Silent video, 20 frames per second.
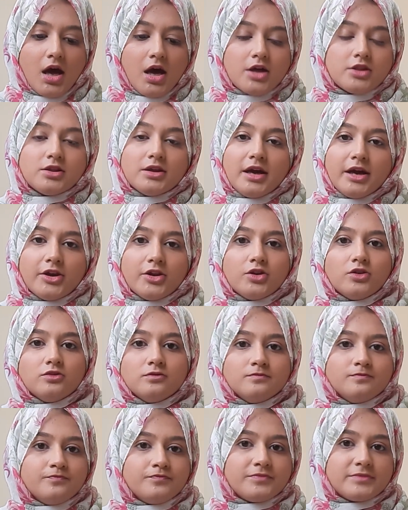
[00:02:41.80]
So yeah, you know,
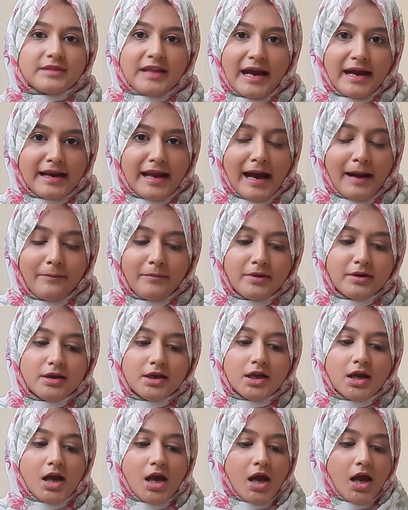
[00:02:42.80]
that
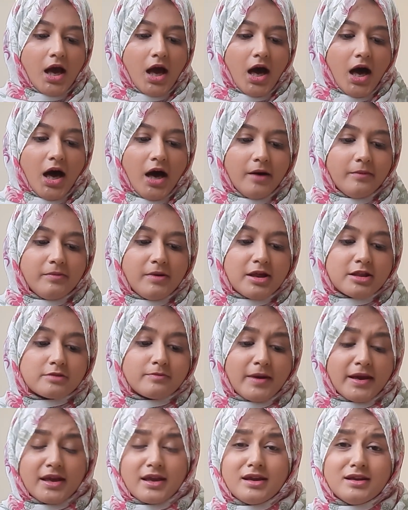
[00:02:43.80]
happened. Plus,
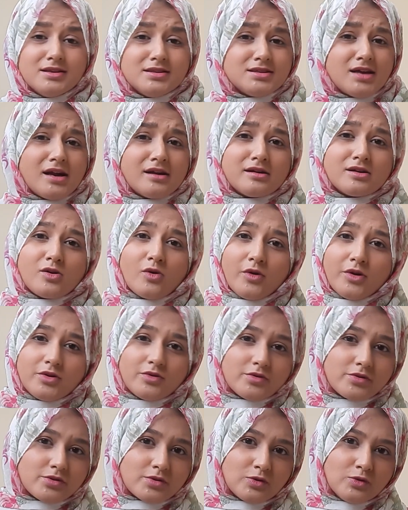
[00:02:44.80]
my kid started going
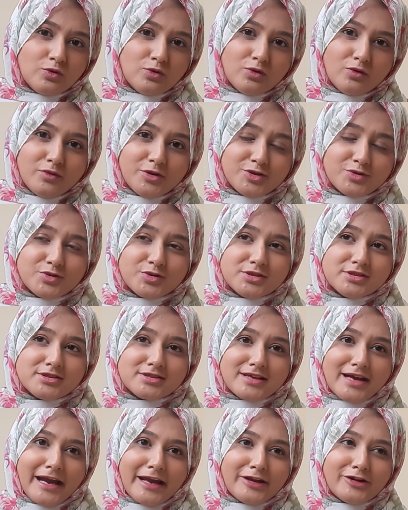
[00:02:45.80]
to school, which was
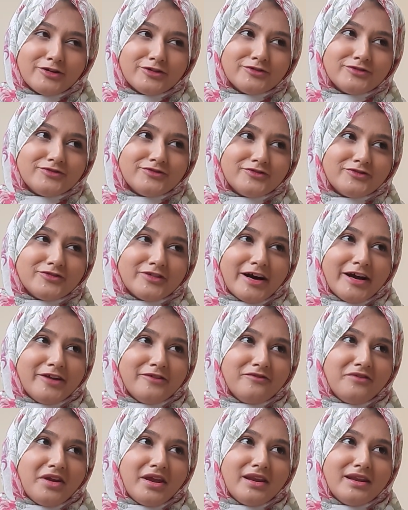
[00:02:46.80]
kind of a
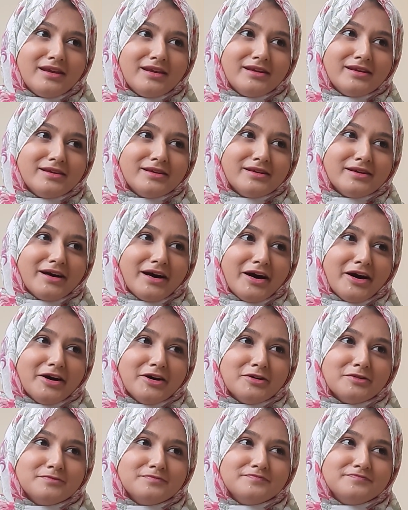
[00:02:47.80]
very,
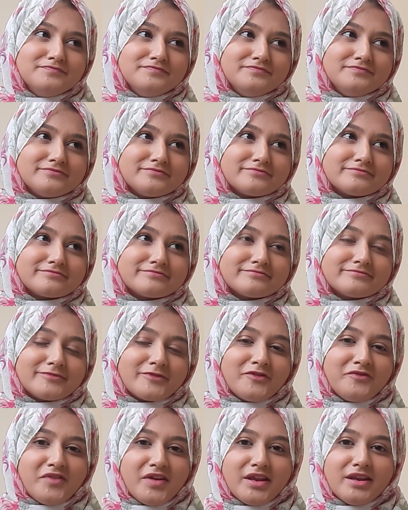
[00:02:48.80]

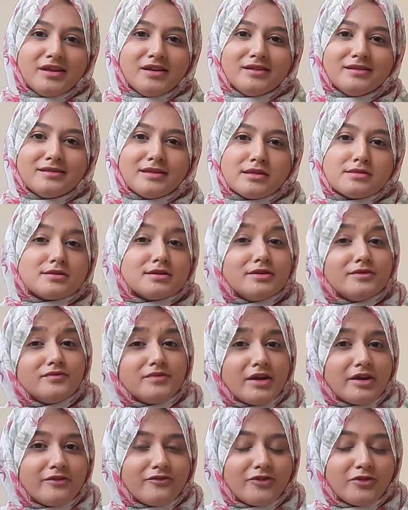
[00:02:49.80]
very sensitive
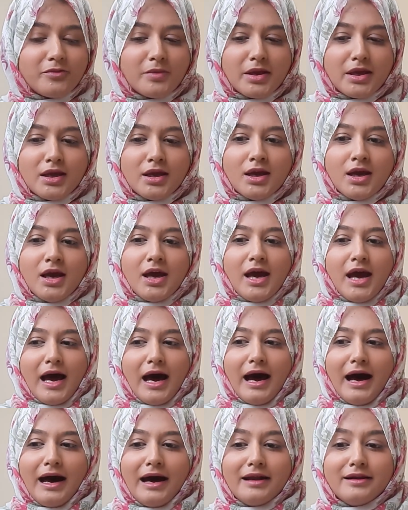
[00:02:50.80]
thing for me.
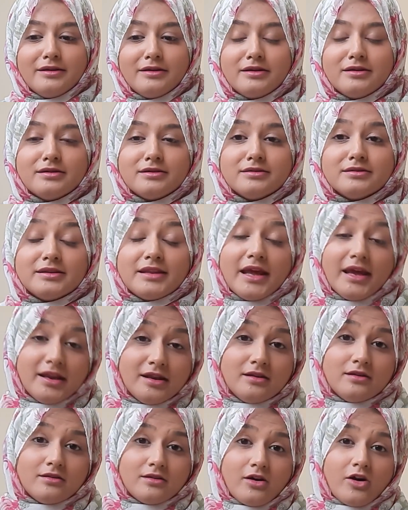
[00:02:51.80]
And
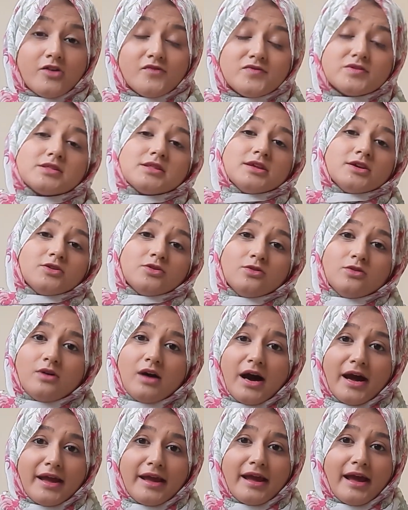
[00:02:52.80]
then obviously, you know,
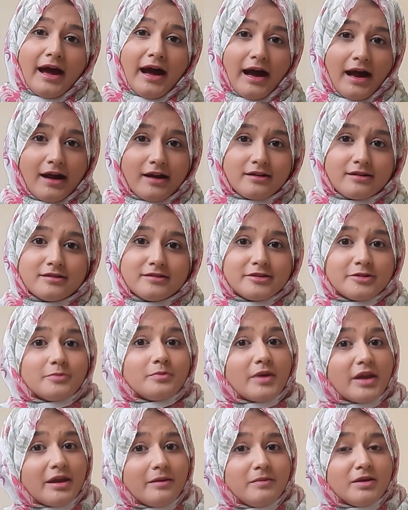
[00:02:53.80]
I had the
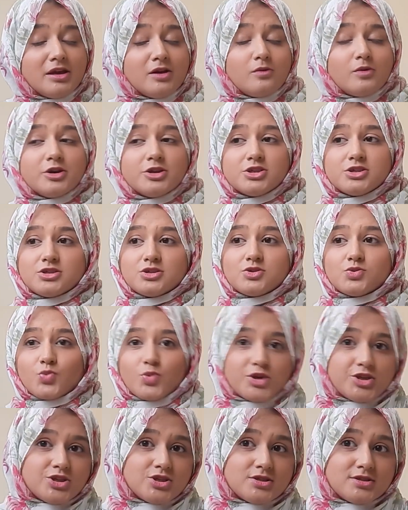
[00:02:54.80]
baby, which
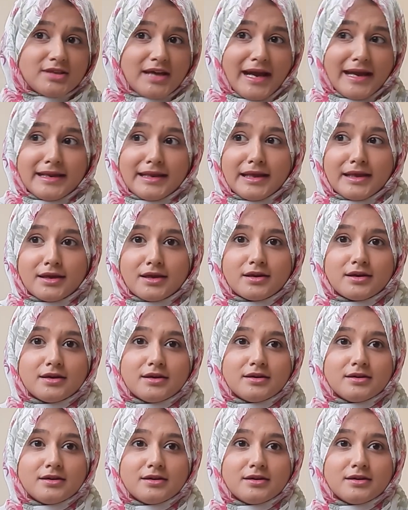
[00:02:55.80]
is, I think,